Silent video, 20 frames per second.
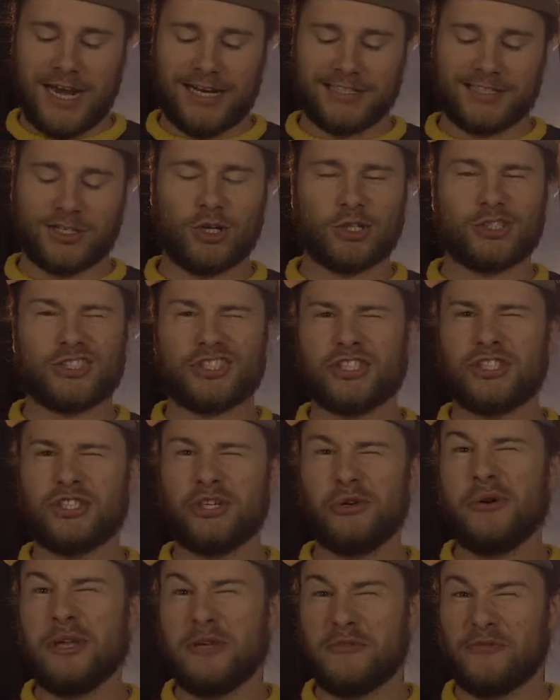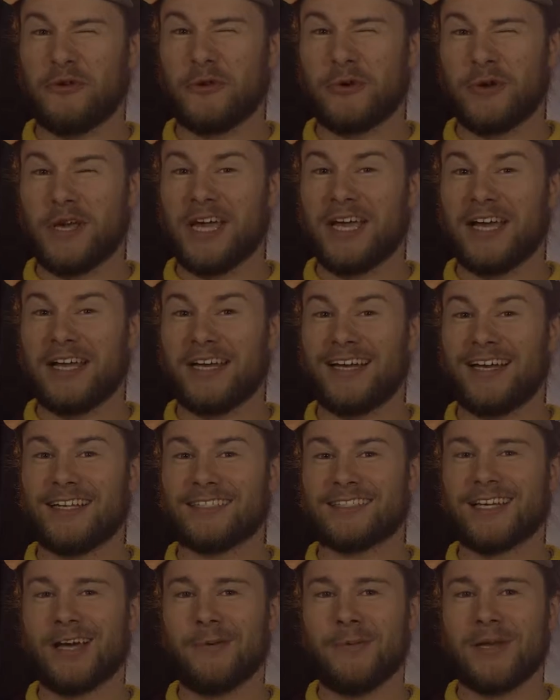It's called Shooty Fruity, and
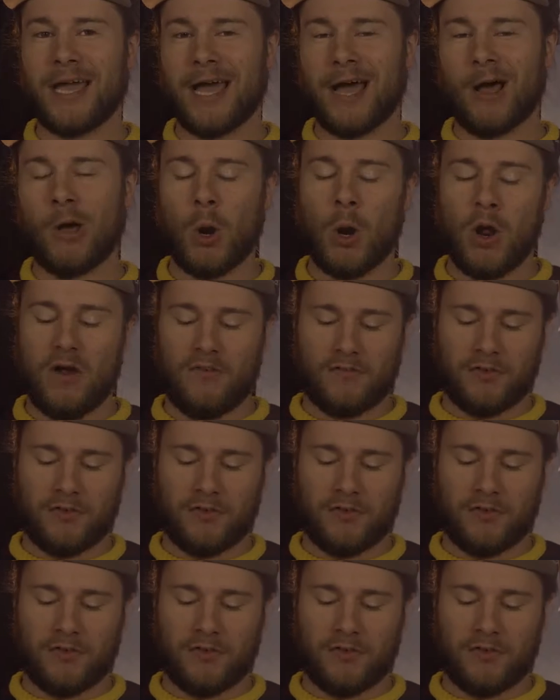it's coming out